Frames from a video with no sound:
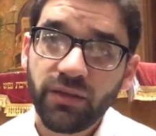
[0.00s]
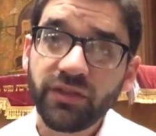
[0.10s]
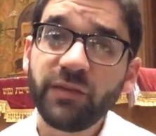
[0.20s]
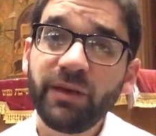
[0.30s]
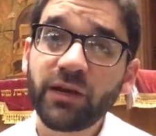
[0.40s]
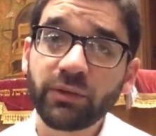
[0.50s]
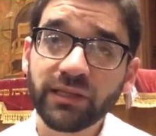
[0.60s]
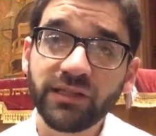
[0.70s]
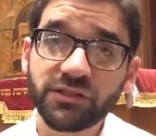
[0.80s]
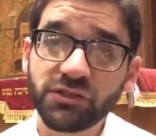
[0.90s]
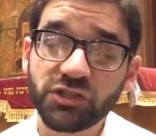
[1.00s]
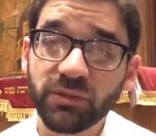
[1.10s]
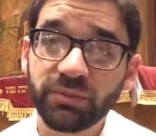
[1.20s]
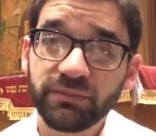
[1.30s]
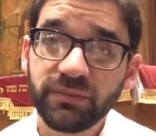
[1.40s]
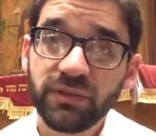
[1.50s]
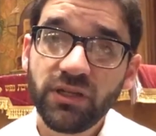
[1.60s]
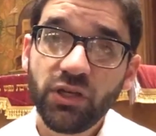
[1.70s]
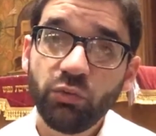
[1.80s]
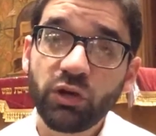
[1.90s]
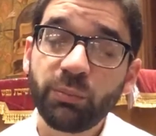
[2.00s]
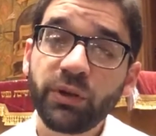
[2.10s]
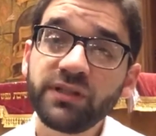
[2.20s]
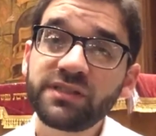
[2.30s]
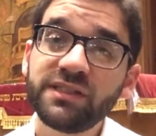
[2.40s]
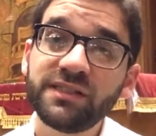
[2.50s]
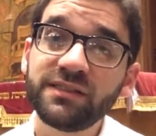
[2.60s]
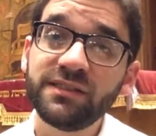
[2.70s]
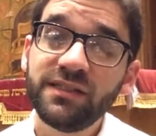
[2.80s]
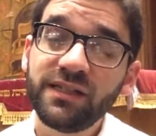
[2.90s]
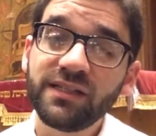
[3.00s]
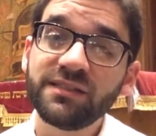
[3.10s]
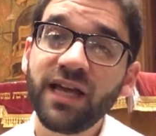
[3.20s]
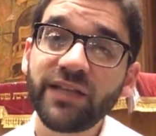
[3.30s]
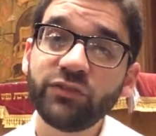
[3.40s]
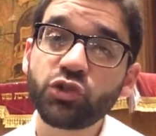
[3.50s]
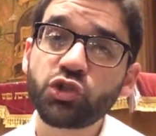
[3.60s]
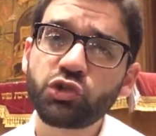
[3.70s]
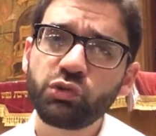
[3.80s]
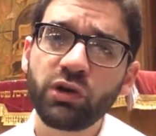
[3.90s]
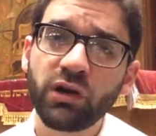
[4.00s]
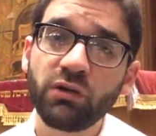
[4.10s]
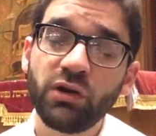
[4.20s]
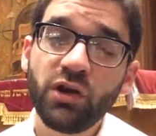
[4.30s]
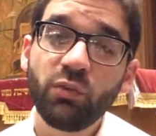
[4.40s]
Think about a relationship. When a person is not even sure